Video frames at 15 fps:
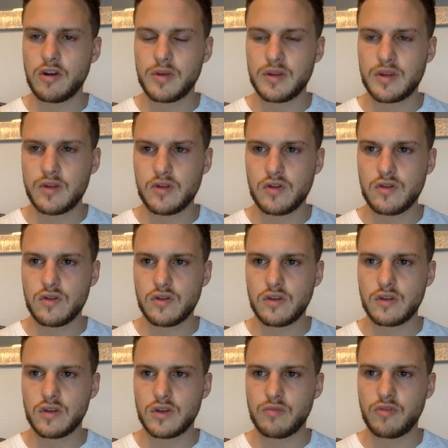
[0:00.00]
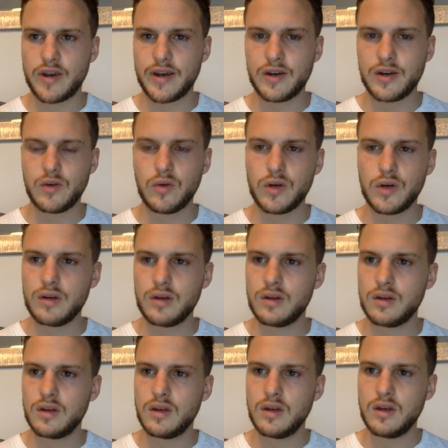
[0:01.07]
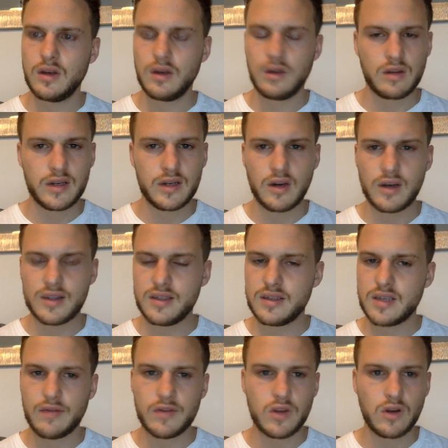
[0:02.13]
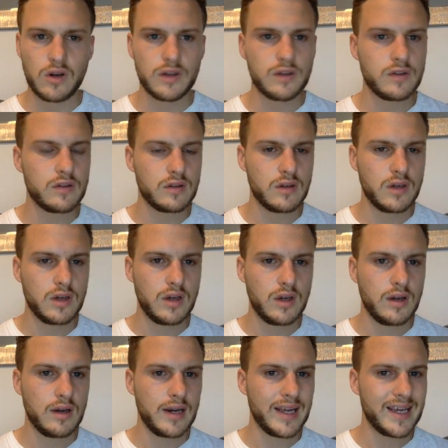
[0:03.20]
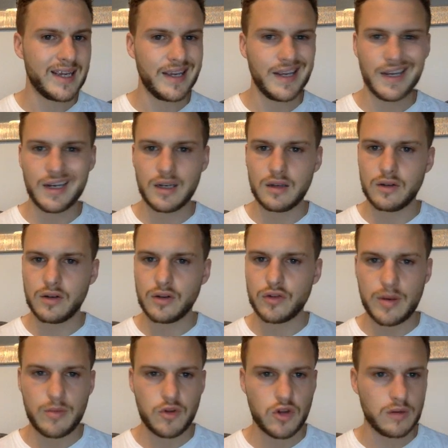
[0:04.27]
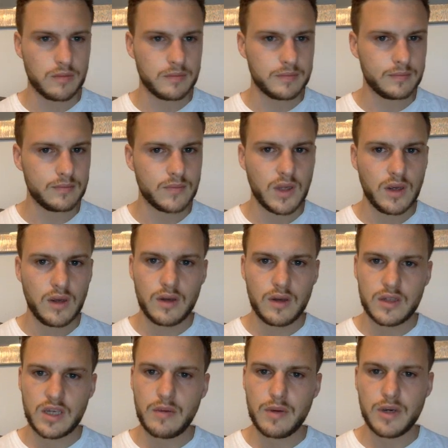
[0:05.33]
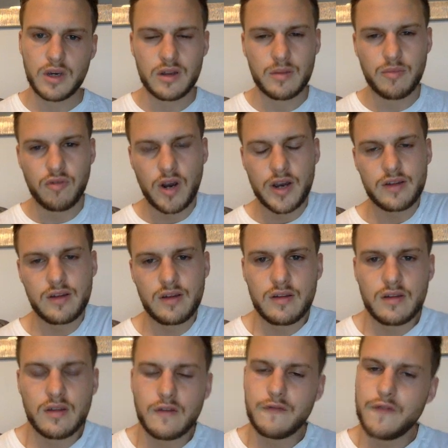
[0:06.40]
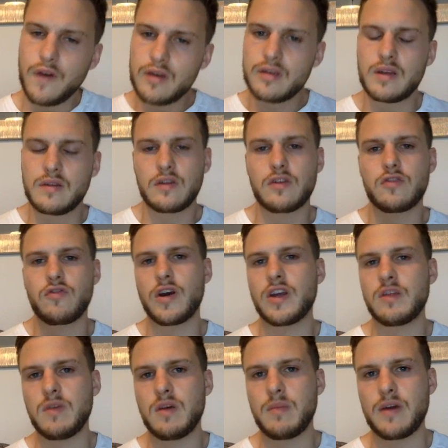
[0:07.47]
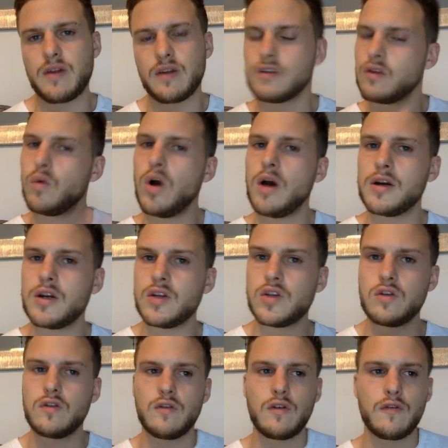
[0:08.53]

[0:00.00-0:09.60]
extension just at the top right hand corner. It's like $97. Link in the description. So here we go. The prices, the first thing that strikes me about this, so what I'm going to do